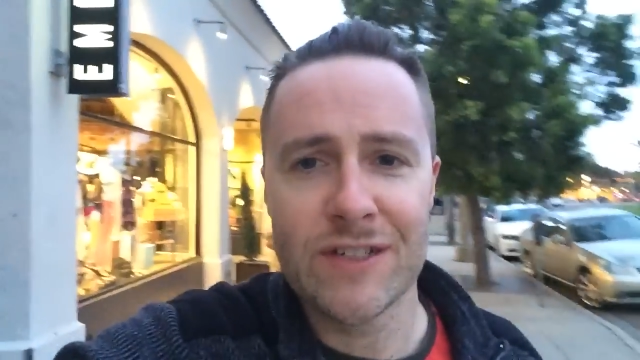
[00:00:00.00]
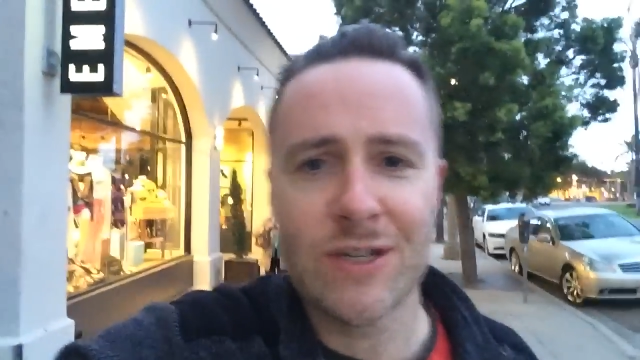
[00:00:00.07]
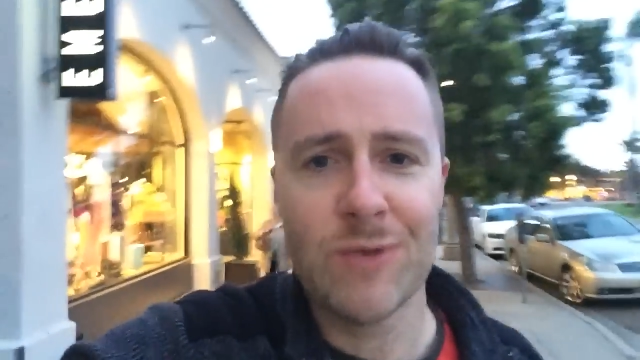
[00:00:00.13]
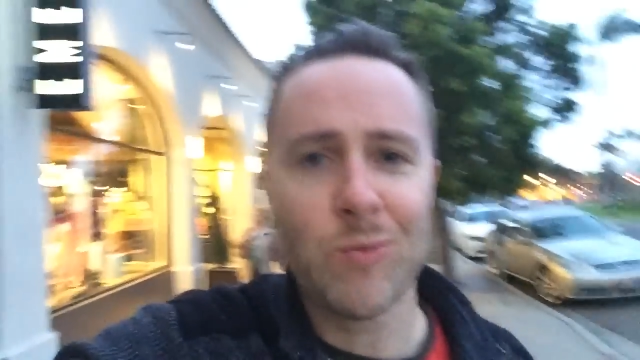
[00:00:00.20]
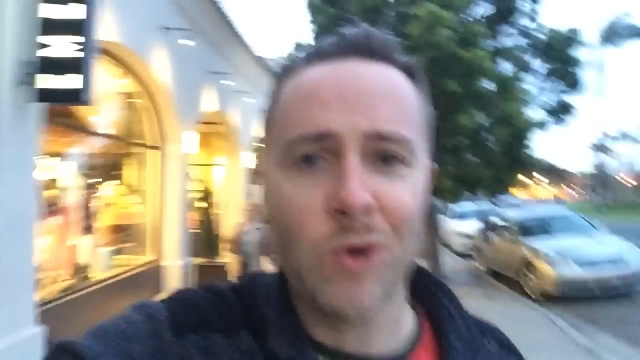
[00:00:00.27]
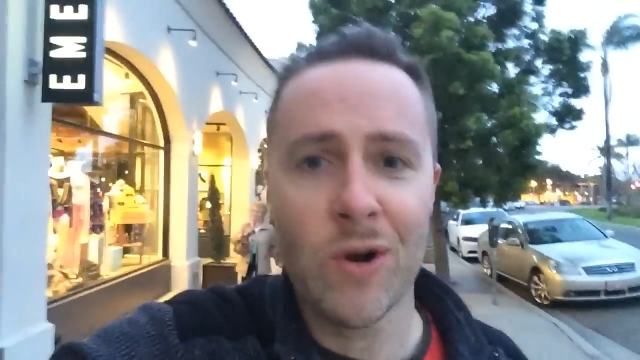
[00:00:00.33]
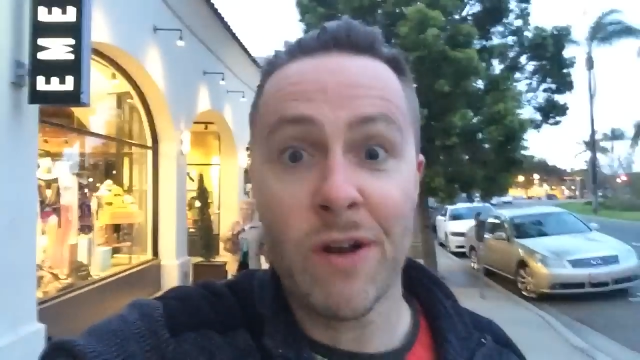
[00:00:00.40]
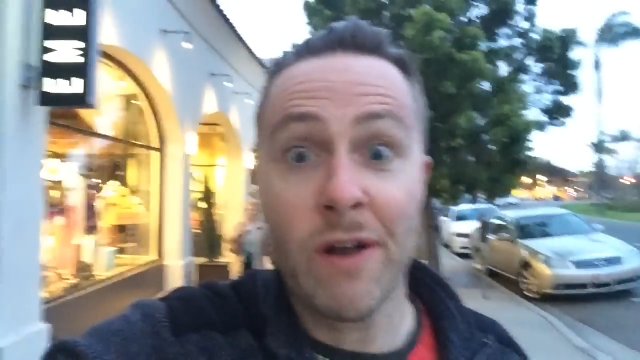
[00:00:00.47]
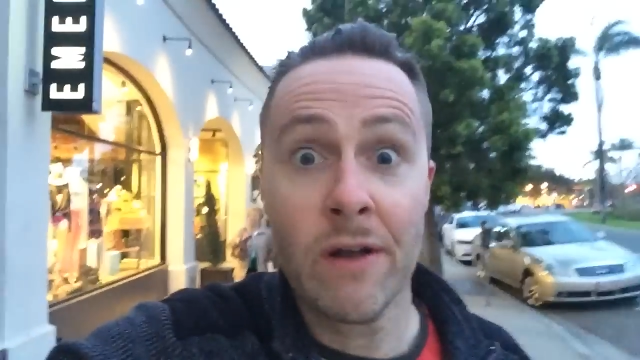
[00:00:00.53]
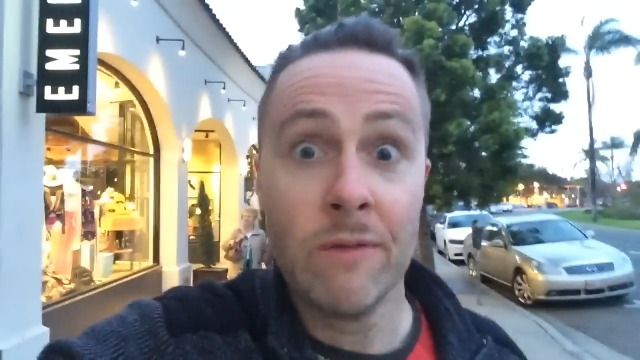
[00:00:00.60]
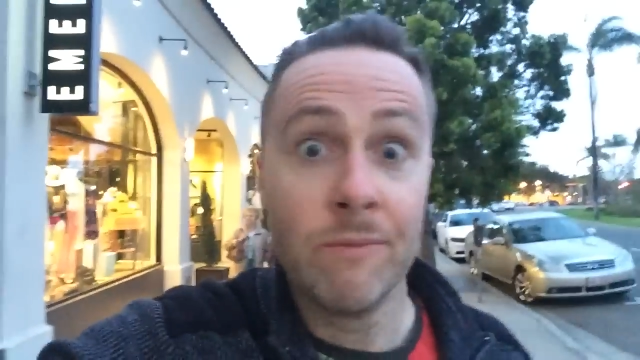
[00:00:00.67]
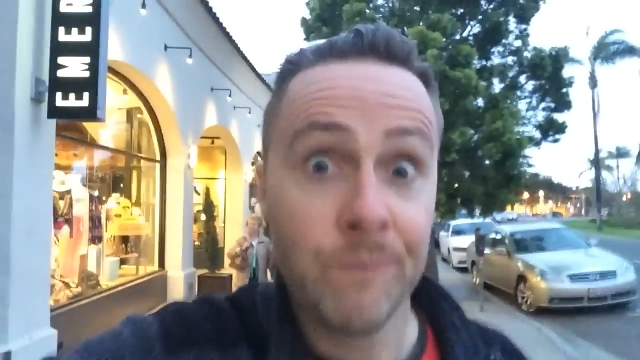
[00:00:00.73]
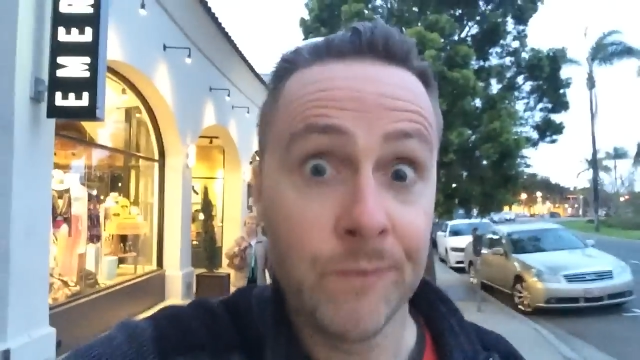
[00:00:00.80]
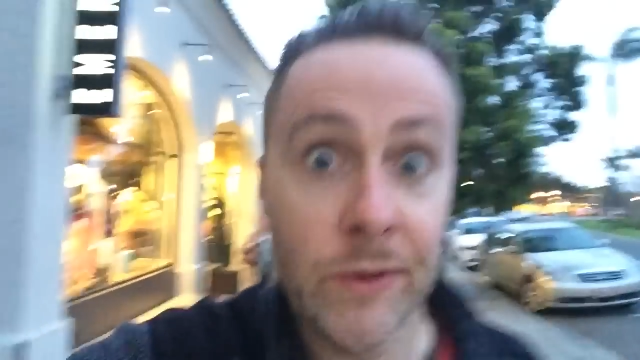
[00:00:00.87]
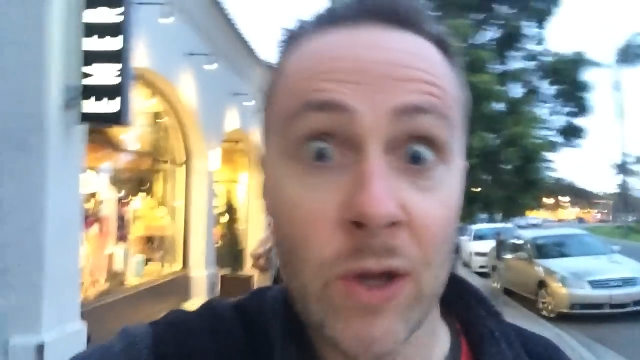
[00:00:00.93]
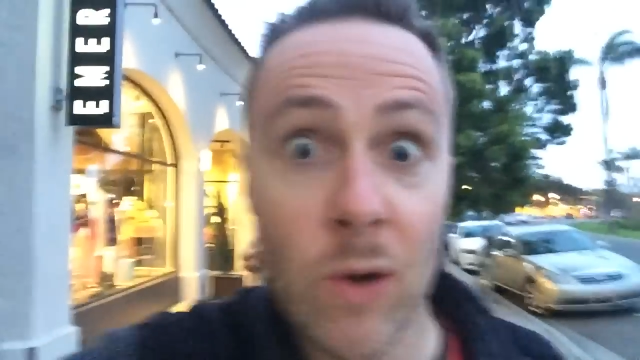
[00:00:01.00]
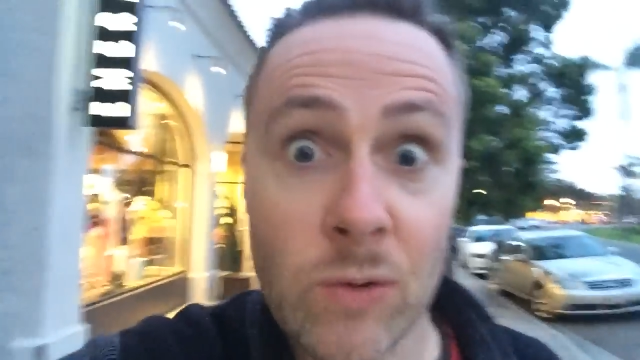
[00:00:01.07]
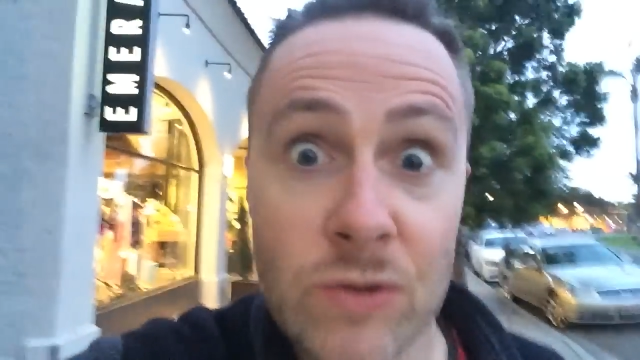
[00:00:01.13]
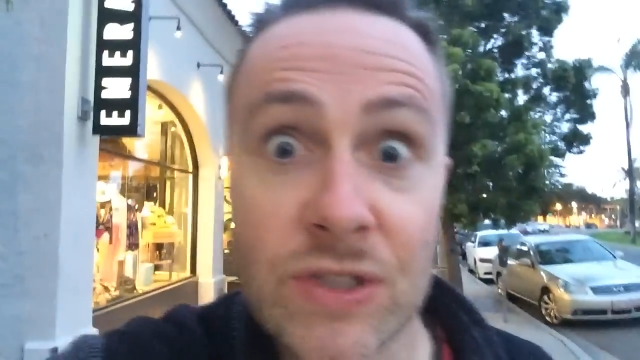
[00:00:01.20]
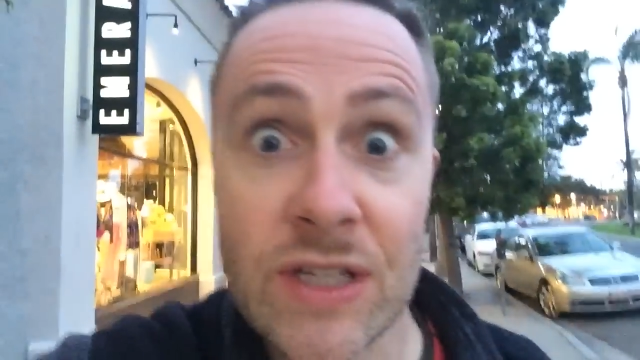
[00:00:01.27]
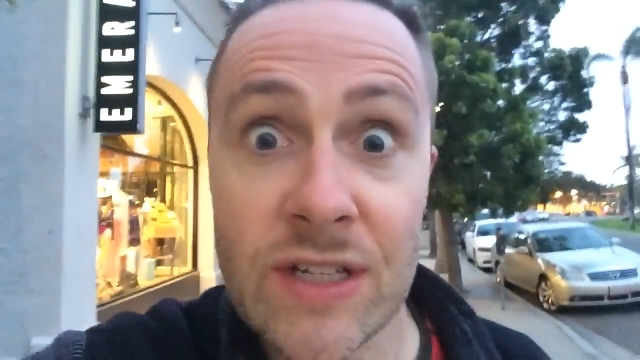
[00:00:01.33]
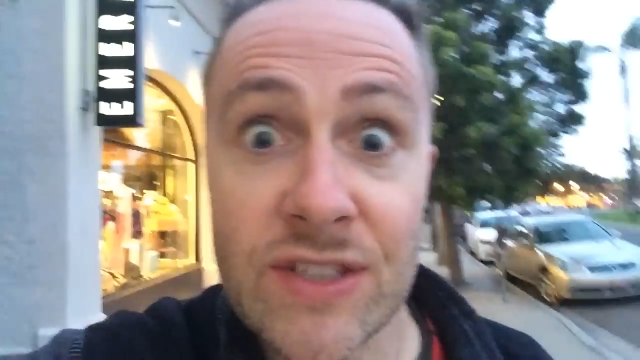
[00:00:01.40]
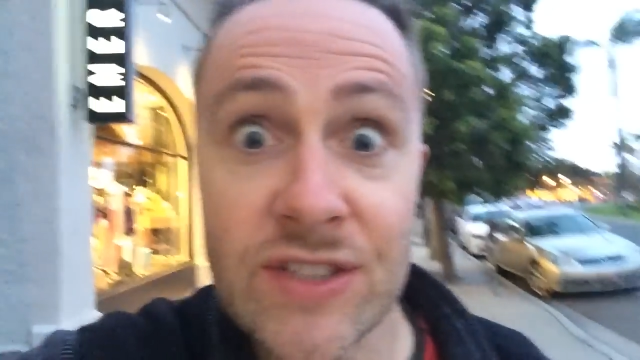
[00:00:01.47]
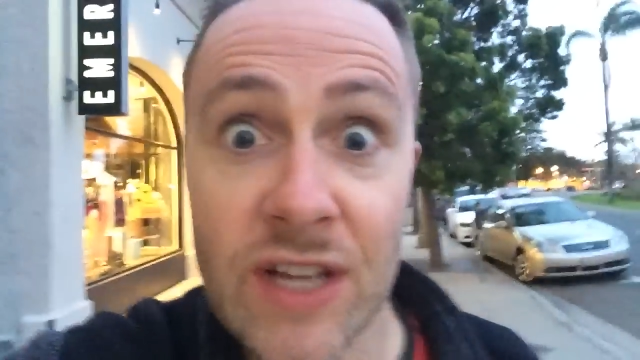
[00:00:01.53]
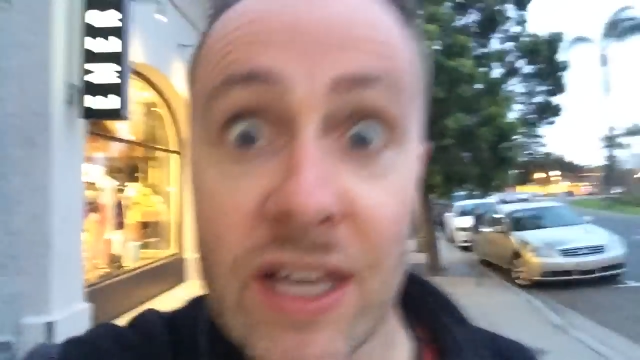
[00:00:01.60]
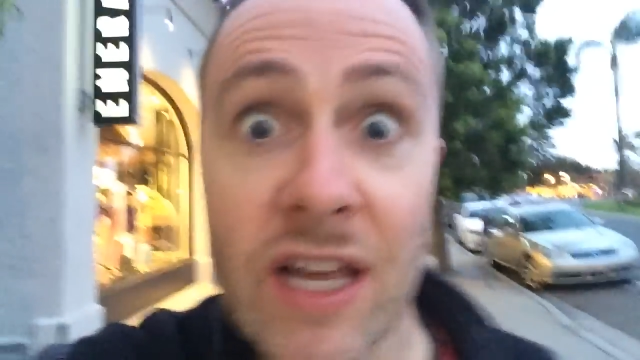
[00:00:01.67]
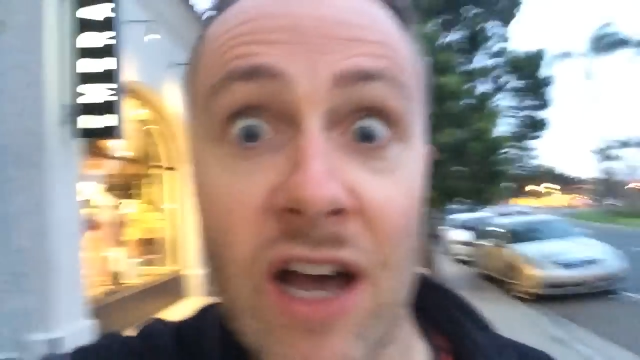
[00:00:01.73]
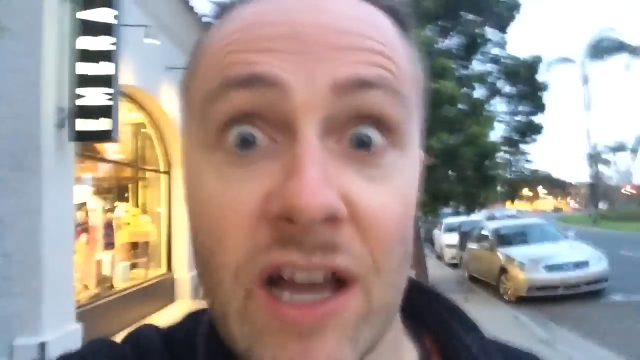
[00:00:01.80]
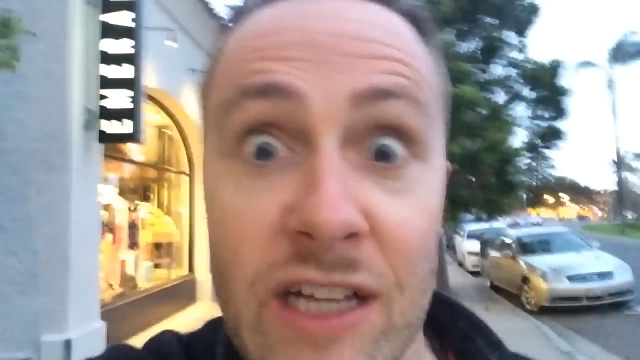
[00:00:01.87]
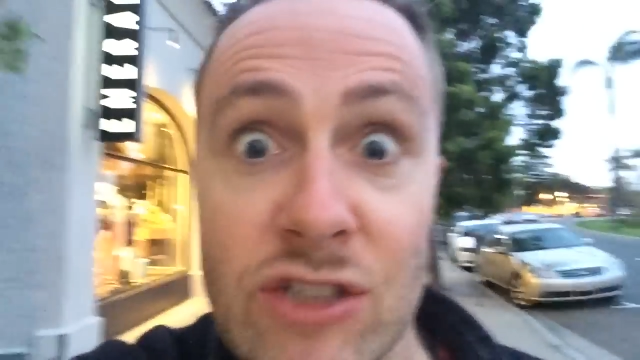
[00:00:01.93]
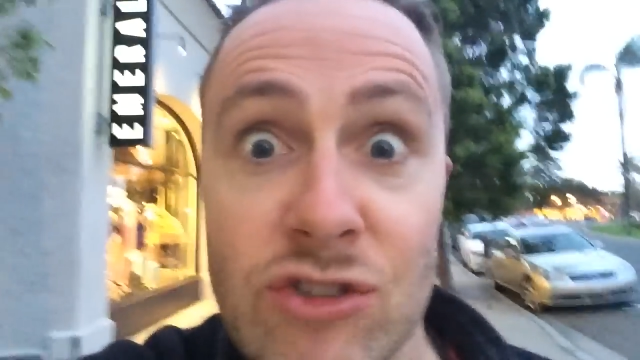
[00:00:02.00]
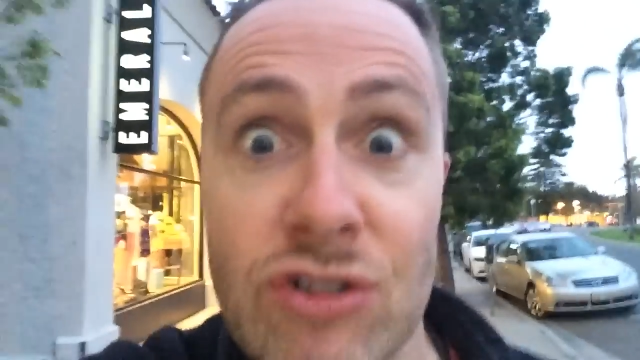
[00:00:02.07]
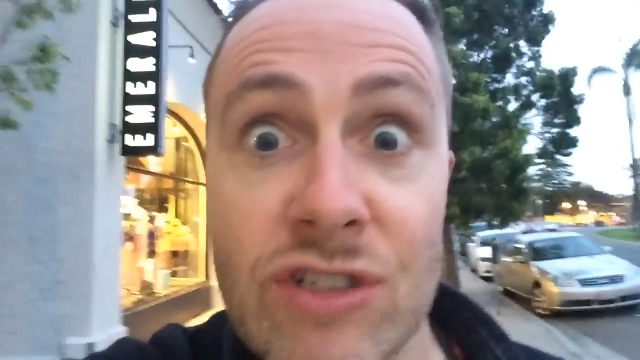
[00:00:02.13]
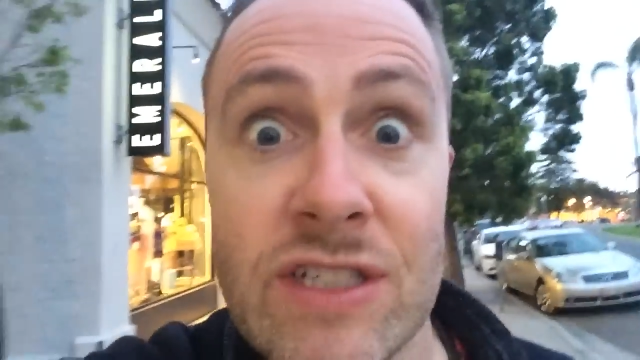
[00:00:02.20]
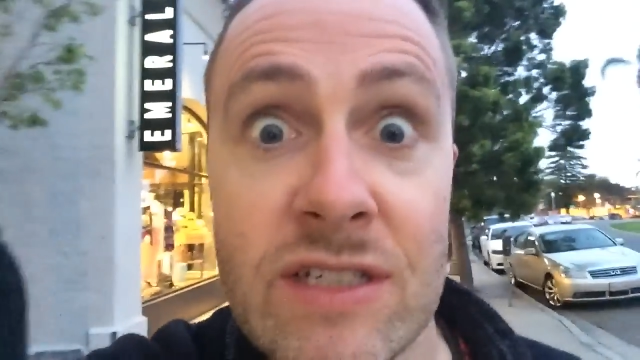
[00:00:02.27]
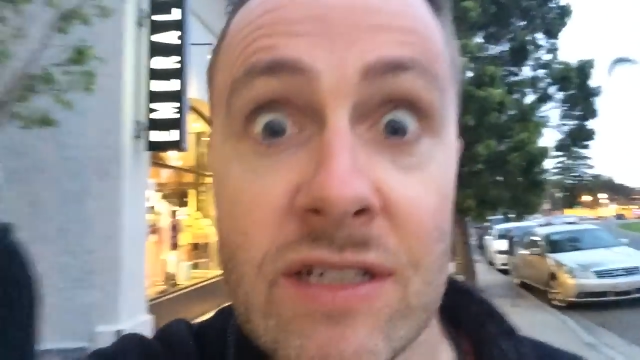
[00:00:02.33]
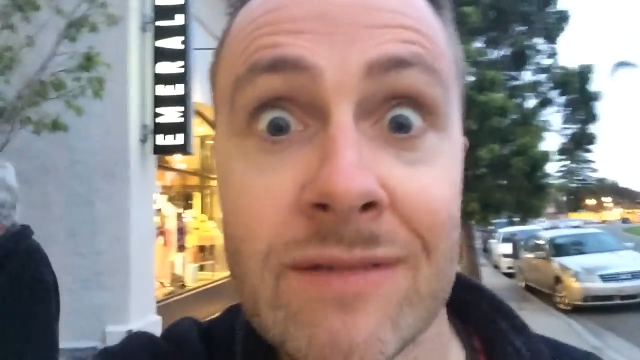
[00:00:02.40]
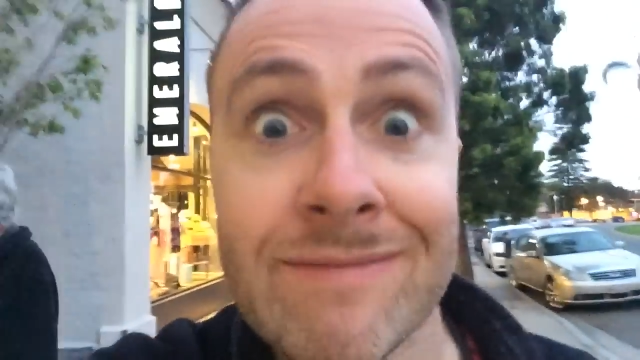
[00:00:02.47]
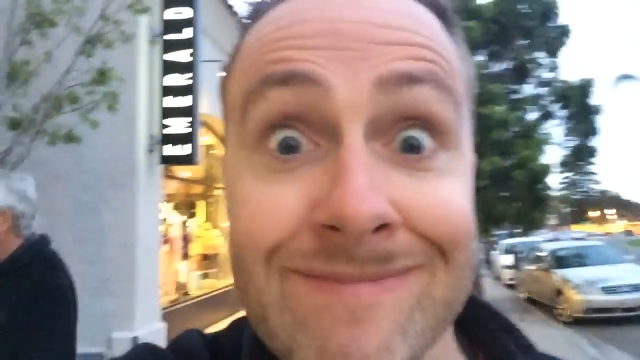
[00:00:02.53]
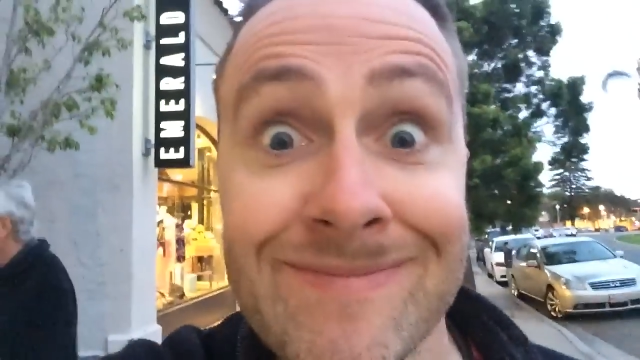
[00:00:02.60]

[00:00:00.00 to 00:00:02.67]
didn't work, go see a psychiatrist.